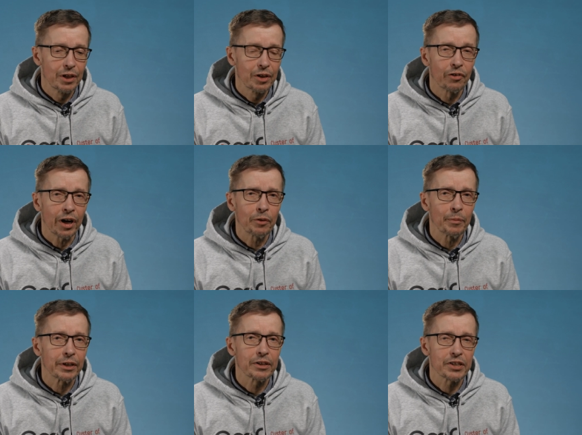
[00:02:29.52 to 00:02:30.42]

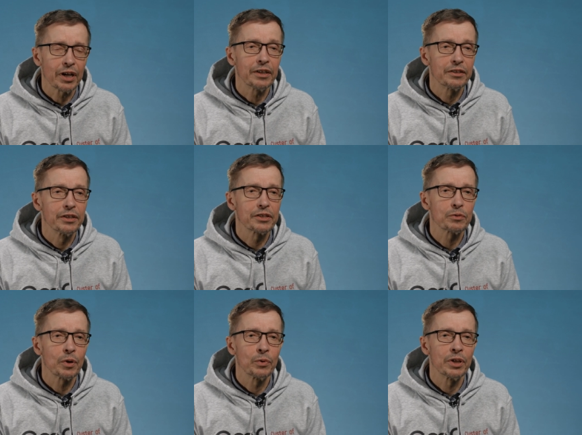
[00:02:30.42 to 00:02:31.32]
environmental
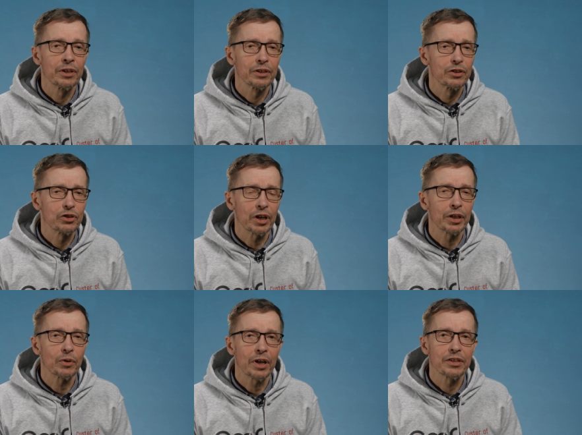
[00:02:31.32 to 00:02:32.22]
scientists when we're
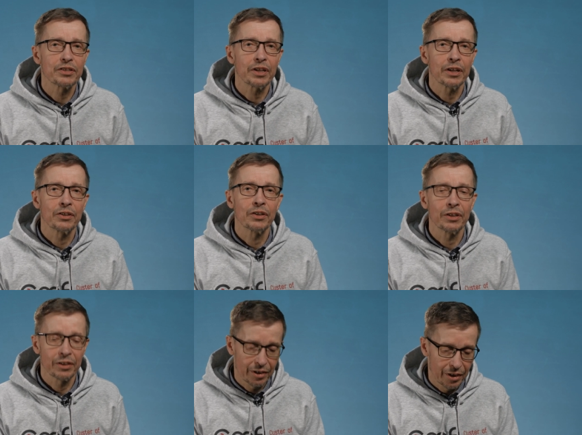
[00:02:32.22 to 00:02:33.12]
trying to understand
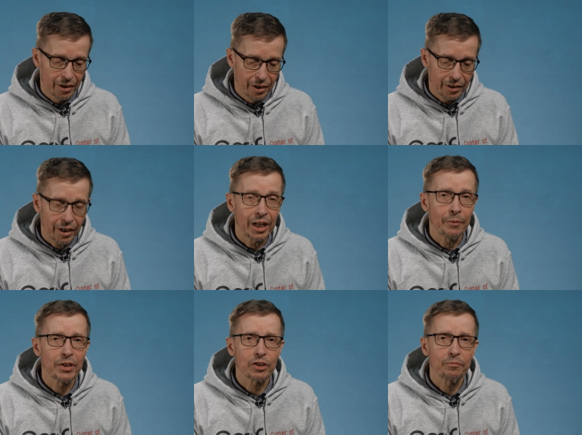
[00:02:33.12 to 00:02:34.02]
the
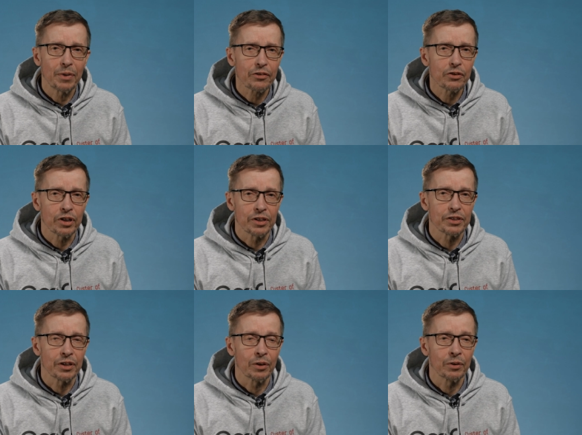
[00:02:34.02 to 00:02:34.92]
dynamics of
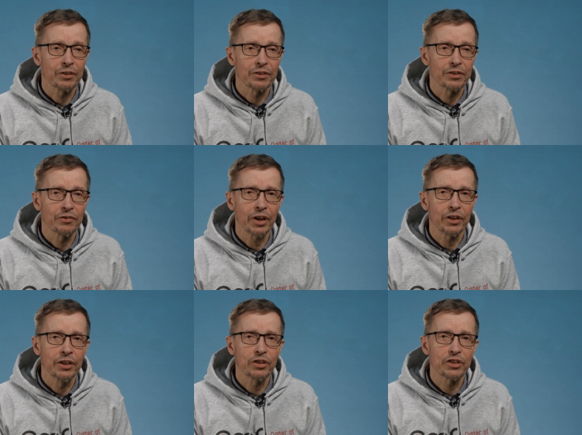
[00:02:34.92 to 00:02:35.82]
pathogens now. And this is a
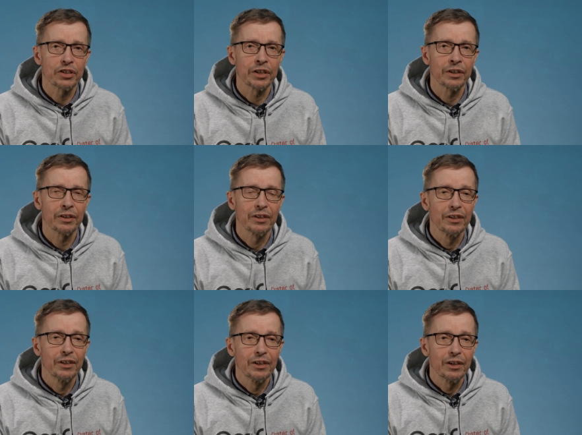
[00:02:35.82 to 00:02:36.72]
very interesting
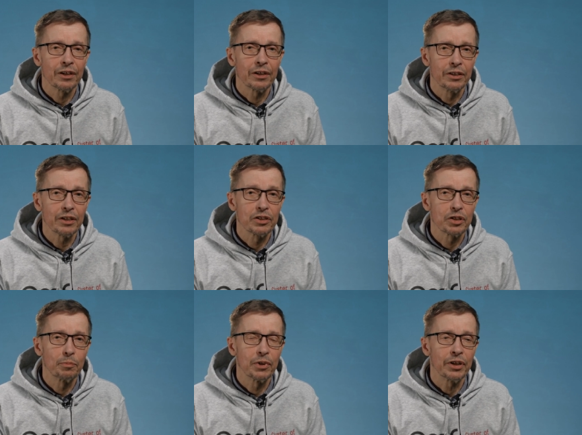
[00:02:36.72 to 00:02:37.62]

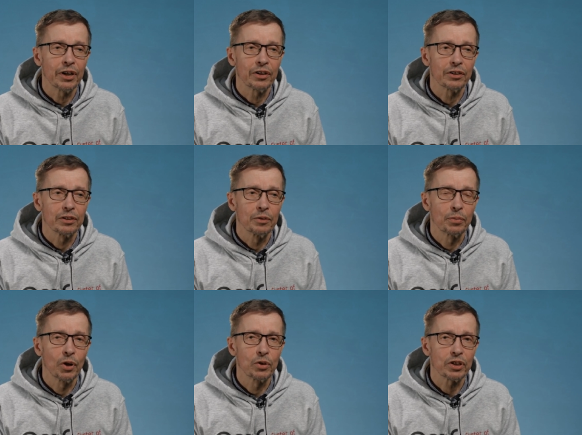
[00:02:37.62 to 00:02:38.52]
interdisciplinary
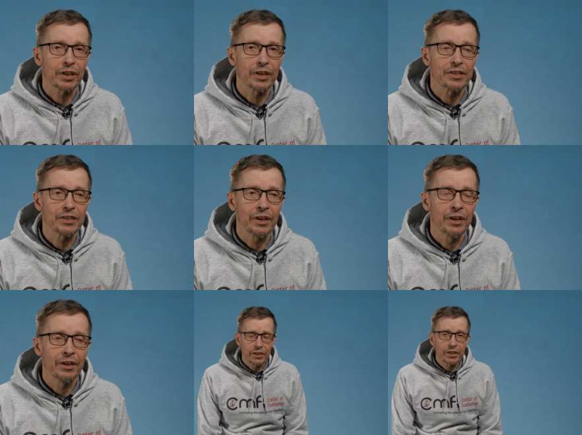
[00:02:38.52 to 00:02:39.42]
approach, I can
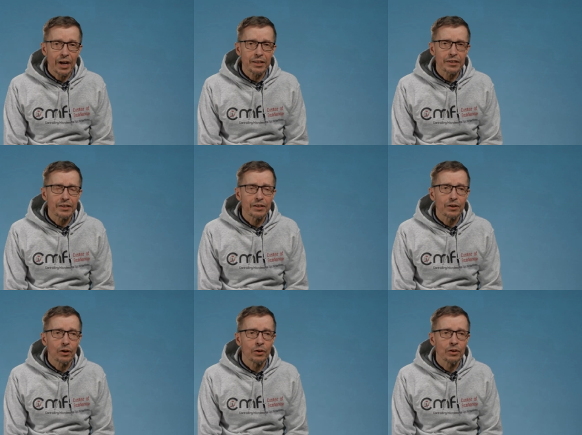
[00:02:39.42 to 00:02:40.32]
say. It starts
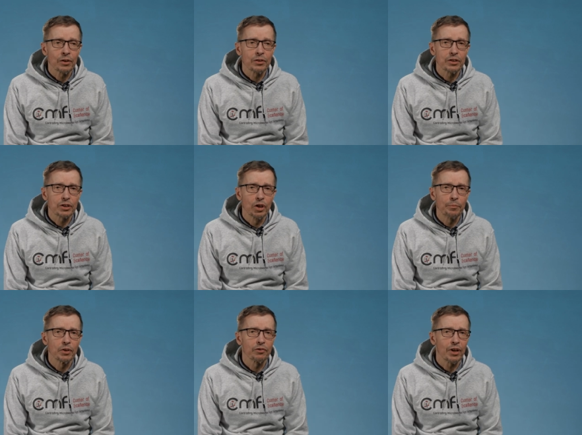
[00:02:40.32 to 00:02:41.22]
on a
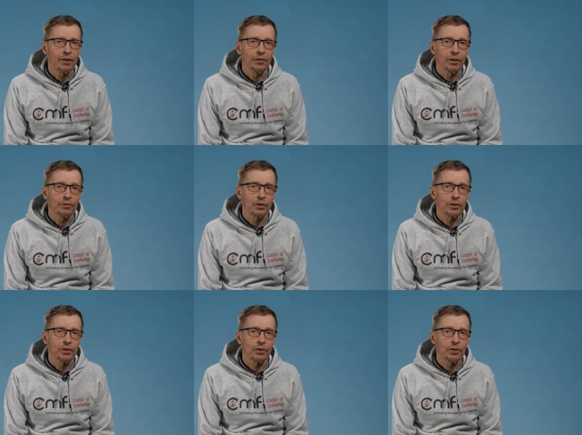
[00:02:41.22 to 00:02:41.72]
descriptive level. Of